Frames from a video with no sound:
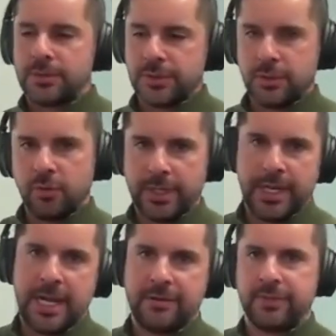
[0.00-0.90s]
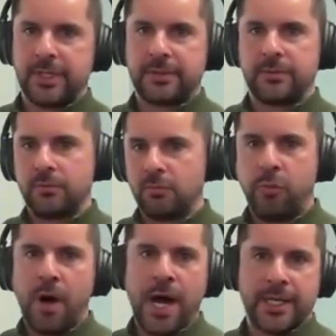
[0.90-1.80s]
So you want to have like,
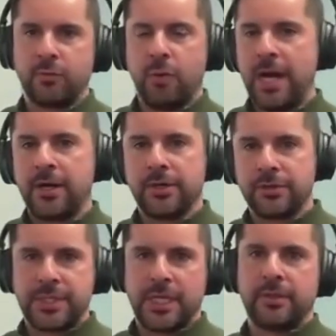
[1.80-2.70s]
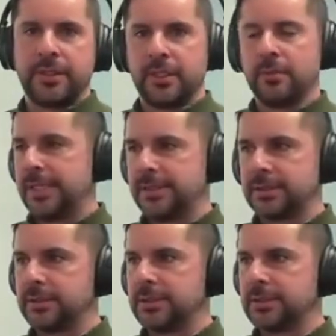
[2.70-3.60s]
why are you selling here?
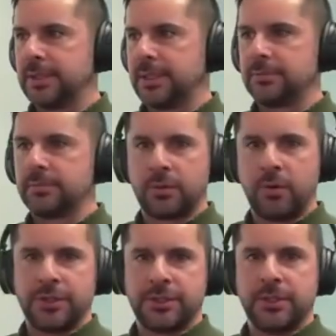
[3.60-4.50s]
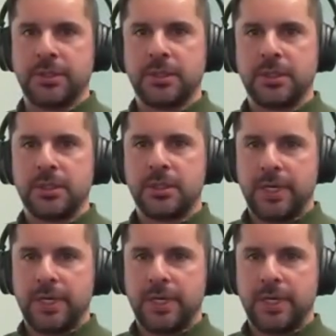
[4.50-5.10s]
Basically, is like the question,